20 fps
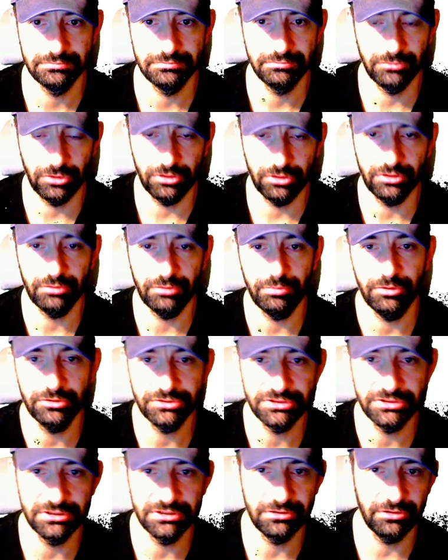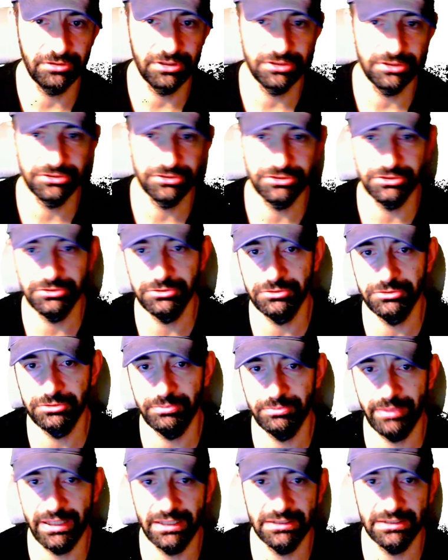border box in order to
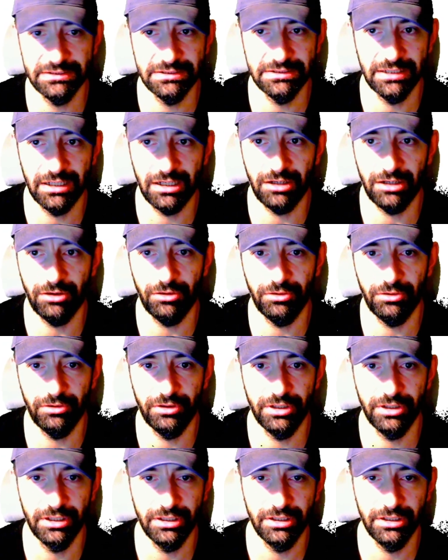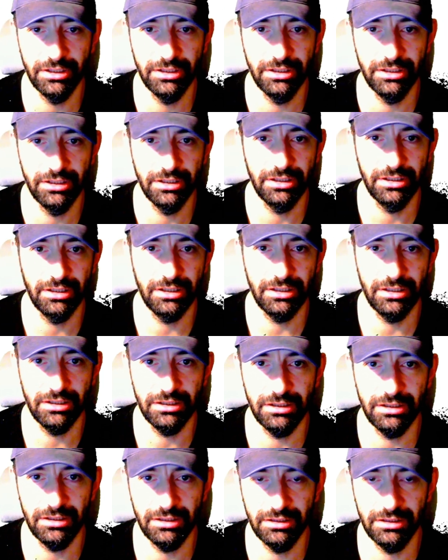make our
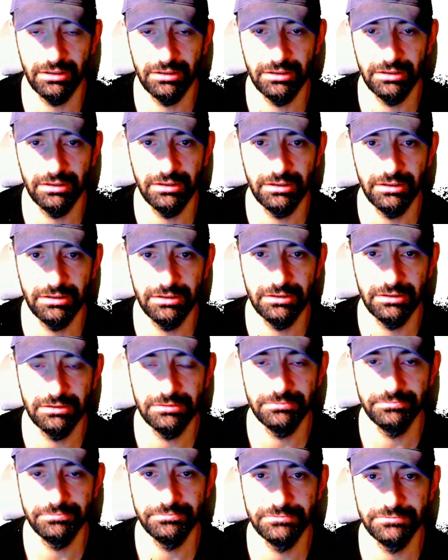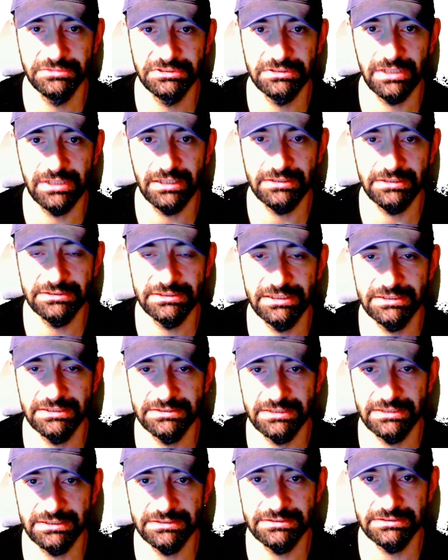uh, style
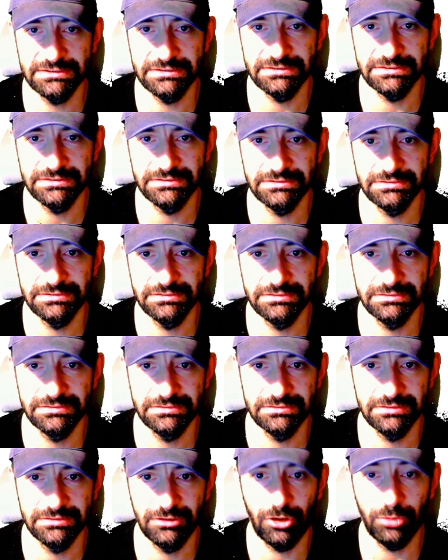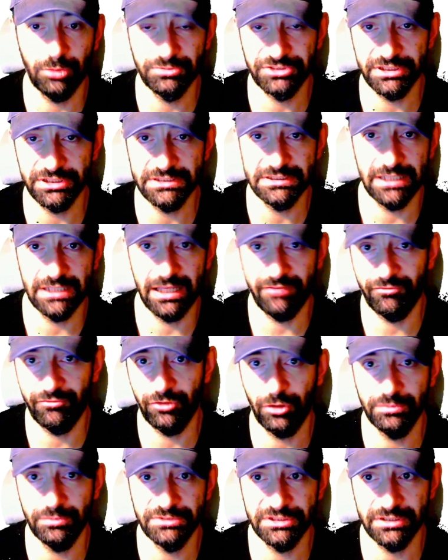CSS object,
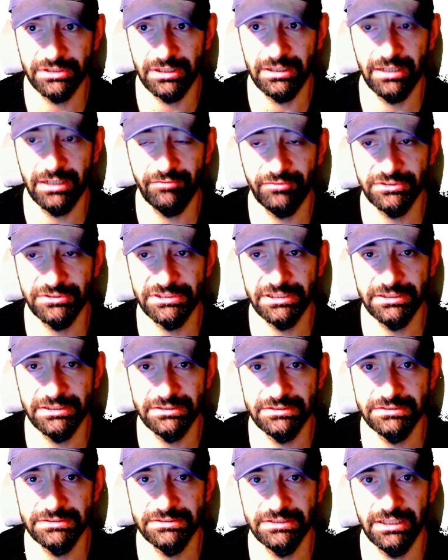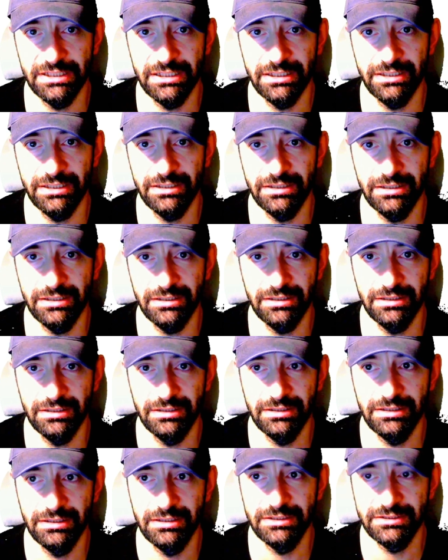every object and every single uh,
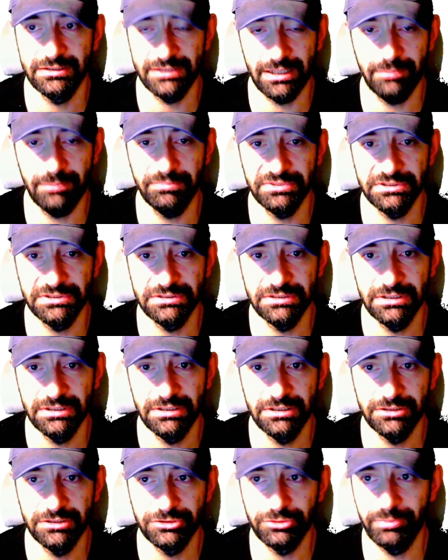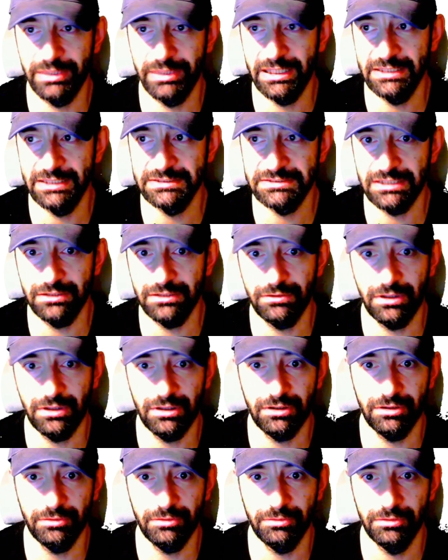tab to be inside
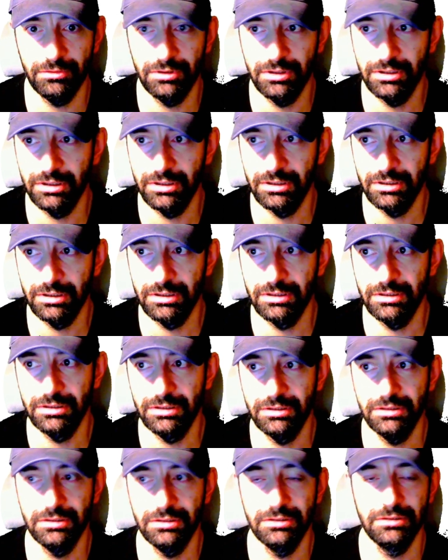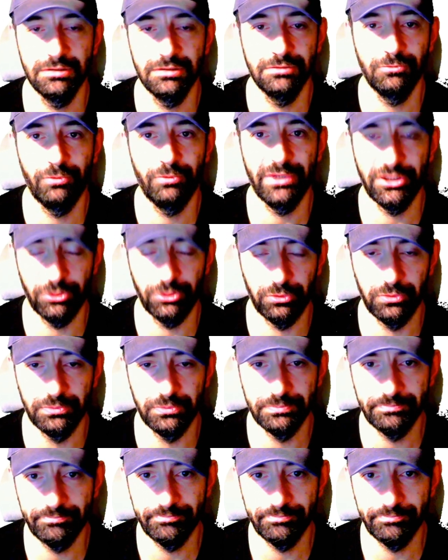our window.